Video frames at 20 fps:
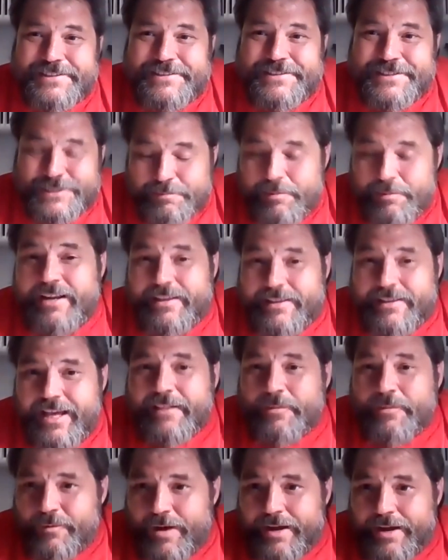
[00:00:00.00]
despite
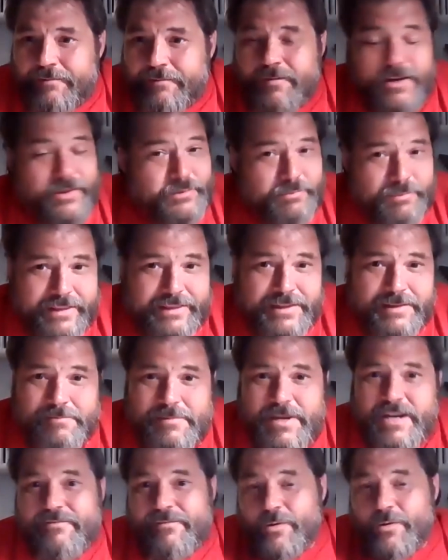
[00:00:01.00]
that threat, a threat that
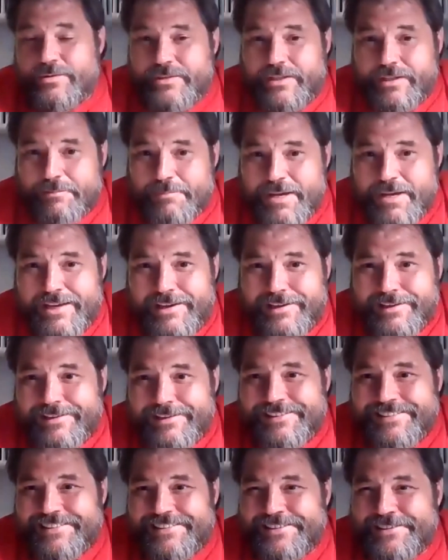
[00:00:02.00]
many folks like me
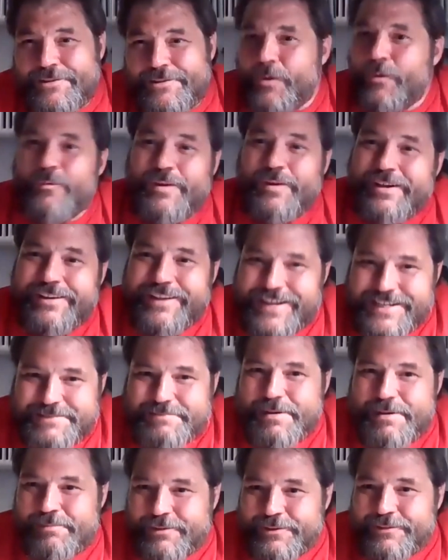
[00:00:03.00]
don't realize
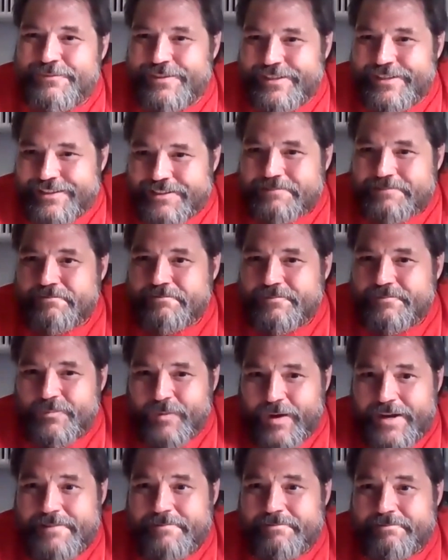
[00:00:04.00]
people are feeling,
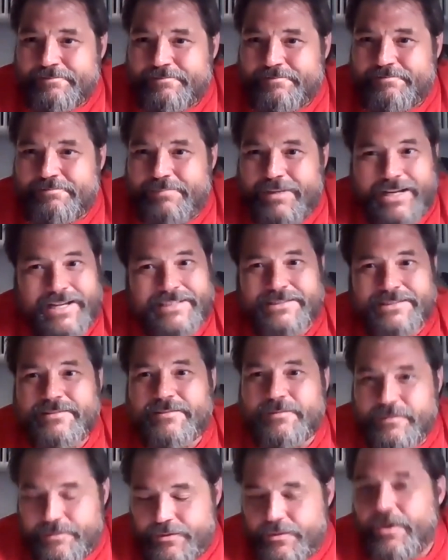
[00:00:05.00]
right?
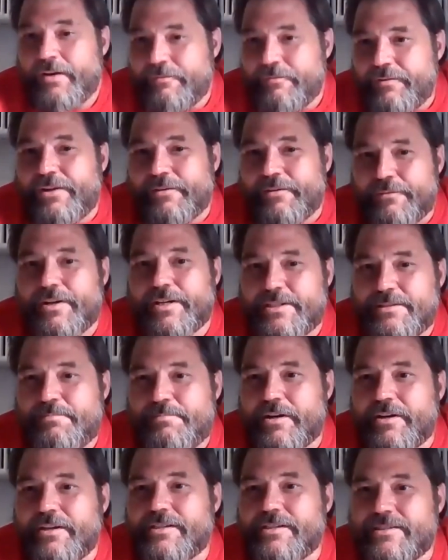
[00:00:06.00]
Because you have a different
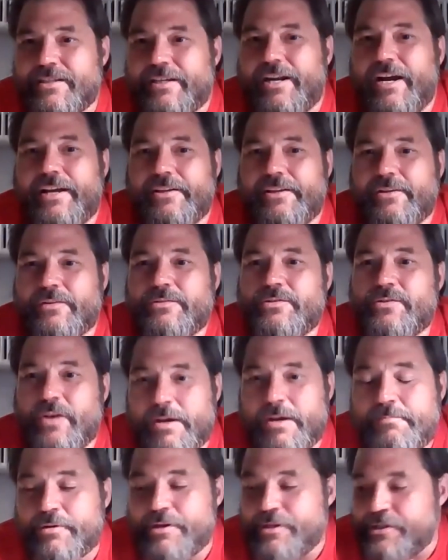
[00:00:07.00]
experience than I do. So I
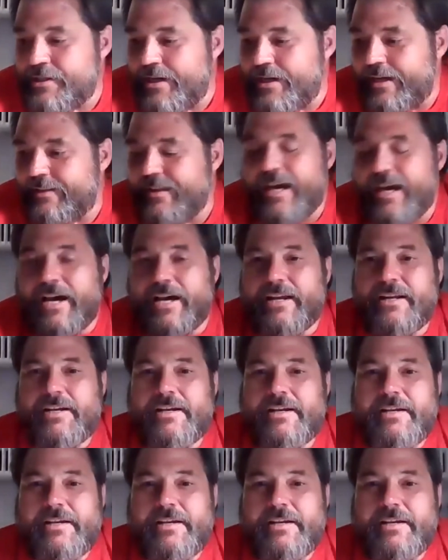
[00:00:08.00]
appreciate that.